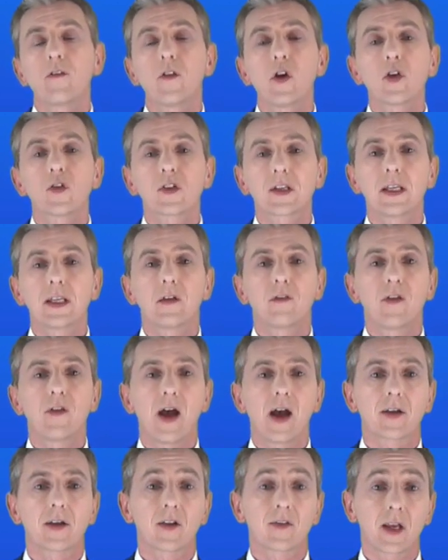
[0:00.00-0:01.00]
The first key
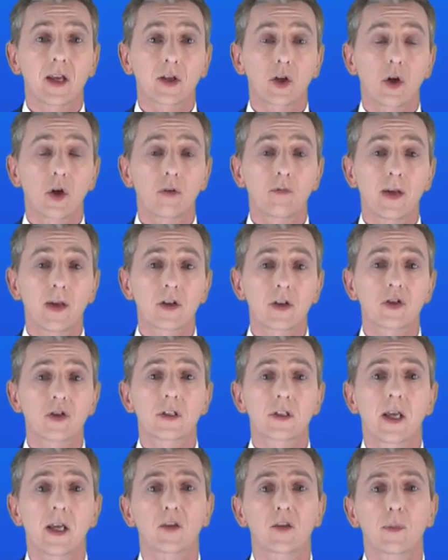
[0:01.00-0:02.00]
fact is that
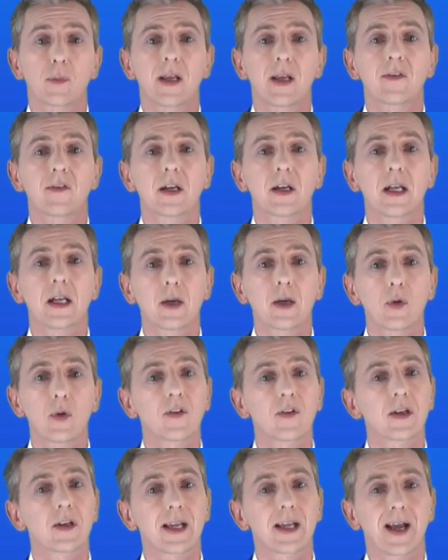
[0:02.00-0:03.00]
convection takes place in
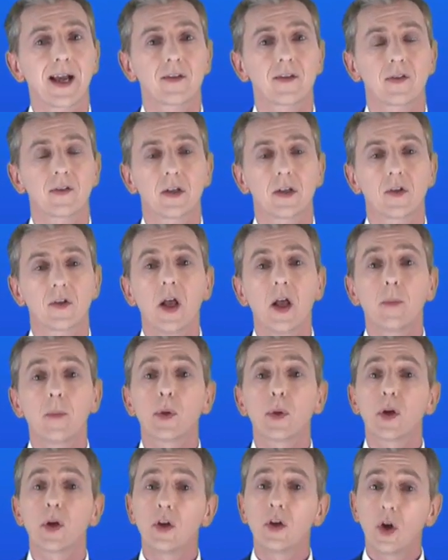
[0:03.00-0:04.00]
liquids and gases,
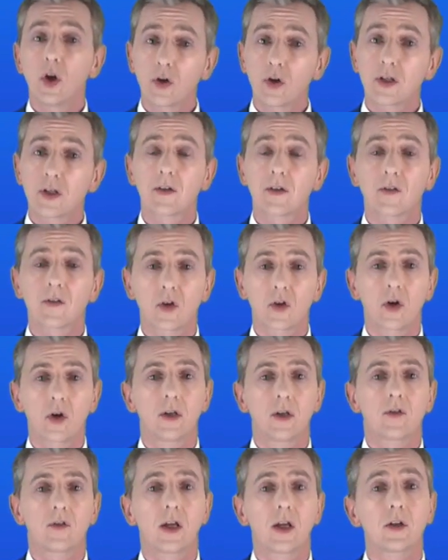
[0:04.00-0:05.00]
but not in
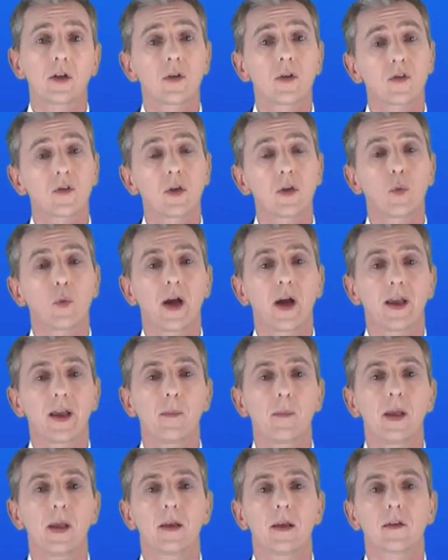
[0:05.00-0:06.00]
solids, and you'll see why
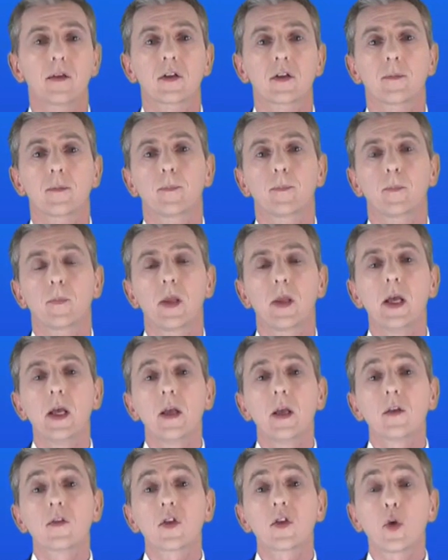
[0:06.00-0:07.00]
in a minute.
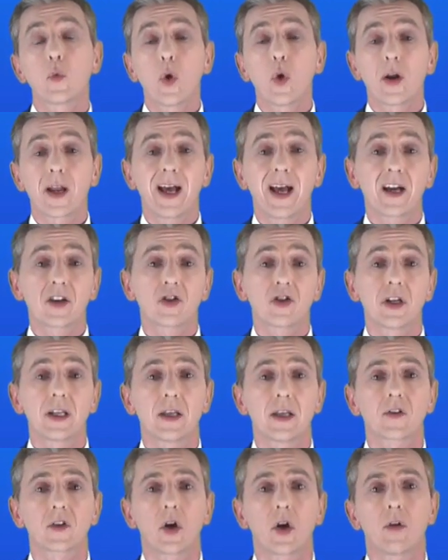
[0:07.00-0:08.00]
So what
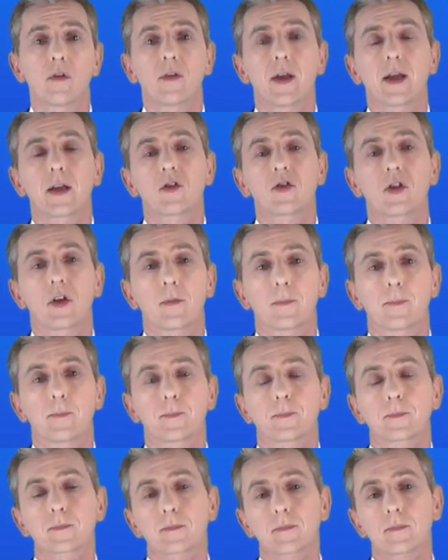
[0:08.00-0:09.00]
actually is convection?
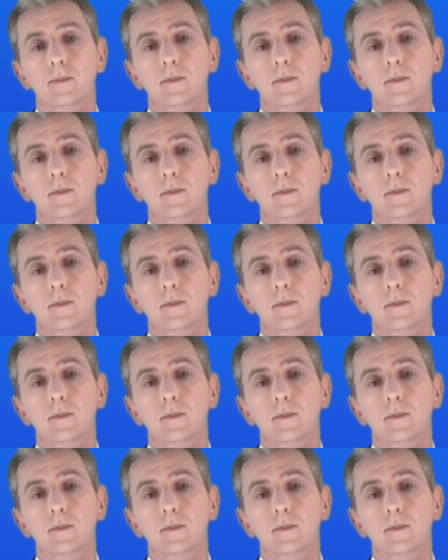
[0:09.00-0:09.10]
